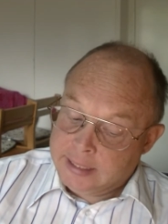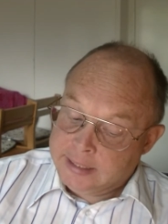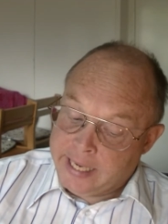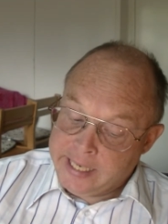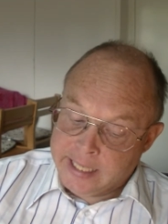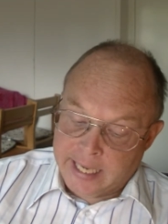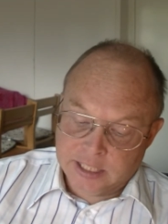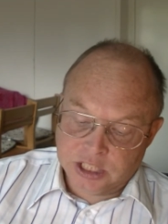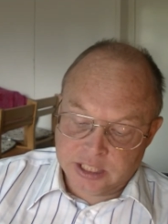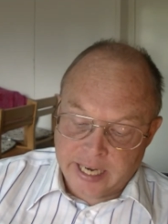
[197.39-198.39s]
they can
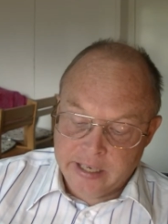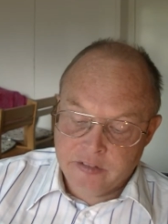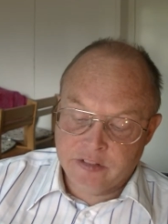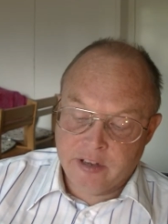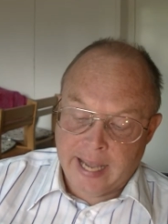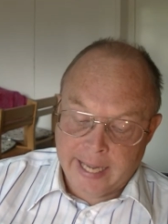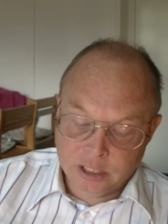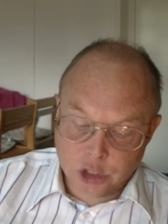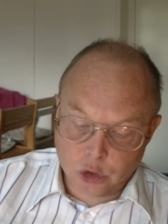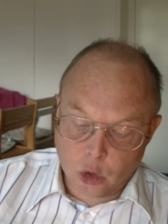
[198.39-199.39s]
save and
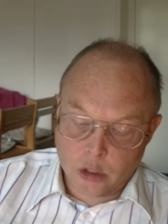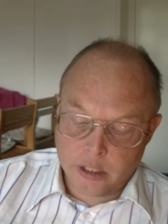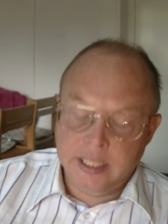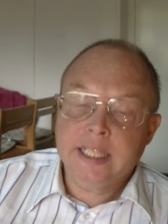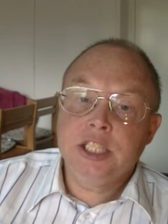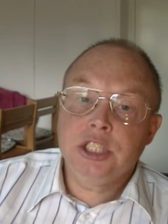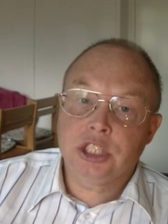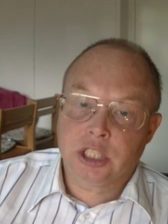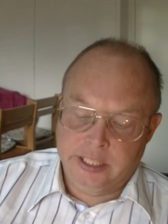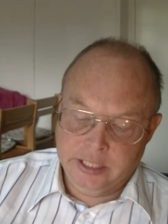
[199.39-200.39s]
store
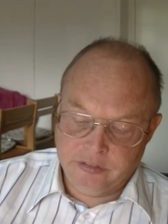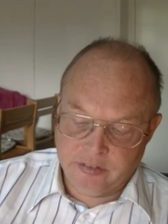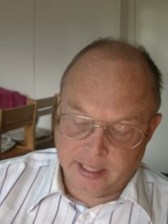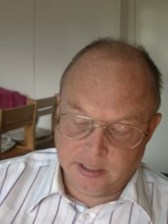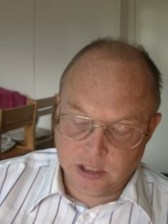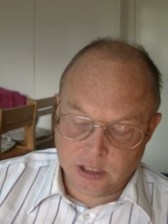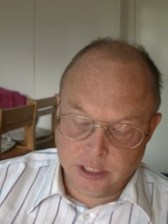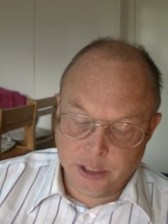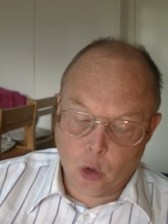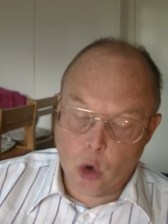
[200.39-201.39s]
each event
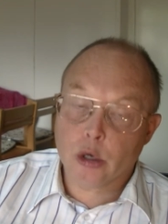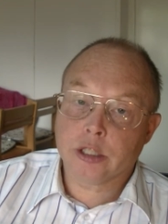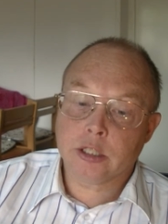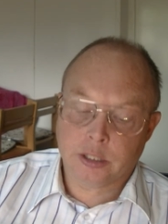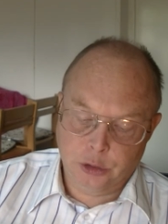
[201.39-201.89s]
in order